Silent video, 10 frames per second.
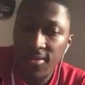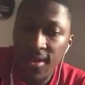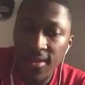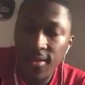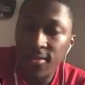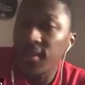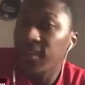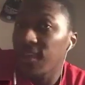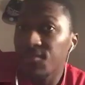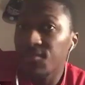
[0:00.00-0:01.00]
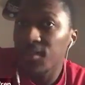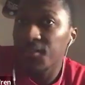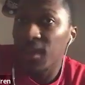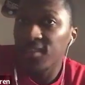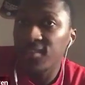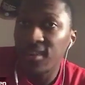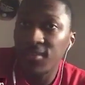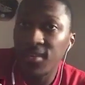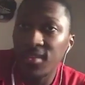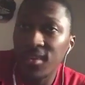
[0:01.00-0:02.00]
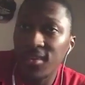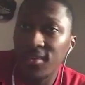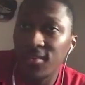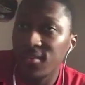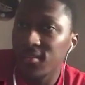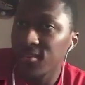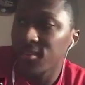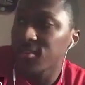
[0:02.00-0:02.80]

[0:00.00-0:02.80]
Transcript: kind of already gave the advice and everything on,